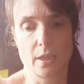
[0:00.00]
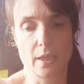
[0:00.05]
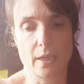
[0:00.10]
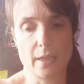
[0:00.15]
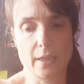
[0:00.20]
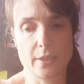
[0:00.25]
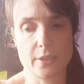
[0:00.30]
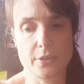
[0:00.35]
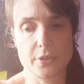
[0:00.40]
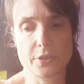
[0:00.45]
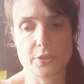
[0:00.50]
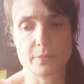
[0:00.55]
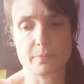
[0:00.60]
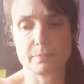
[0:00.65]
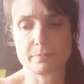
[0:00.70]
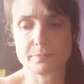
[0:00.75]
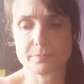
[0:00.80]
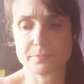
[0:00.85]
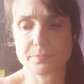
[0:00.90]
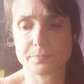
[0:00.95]
and
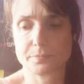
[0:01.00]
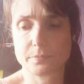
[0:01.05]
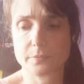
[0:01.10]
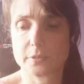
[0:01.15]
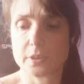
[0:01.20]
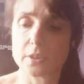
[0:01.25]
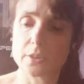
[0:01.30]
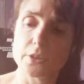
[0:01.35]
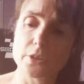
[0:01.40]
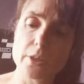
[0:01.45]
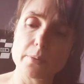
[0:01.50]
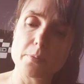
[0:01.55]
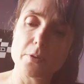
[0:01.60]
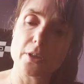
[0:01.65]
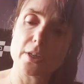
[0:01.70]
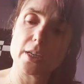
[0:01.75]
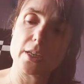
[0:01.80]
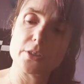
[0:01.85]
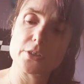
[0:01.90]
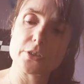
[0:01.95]
the
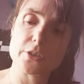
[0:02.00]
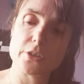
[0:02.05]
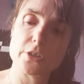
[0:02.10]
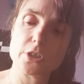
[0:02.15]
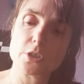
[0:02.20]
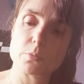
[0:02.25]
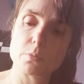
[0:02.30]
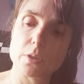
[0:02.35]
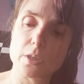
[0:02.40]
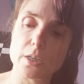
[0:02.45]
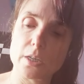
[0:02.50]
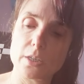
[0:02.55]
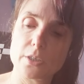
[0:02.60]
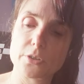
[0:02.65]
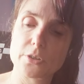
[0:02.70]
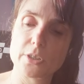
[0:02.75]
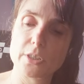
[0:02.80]
deeper I get into this work,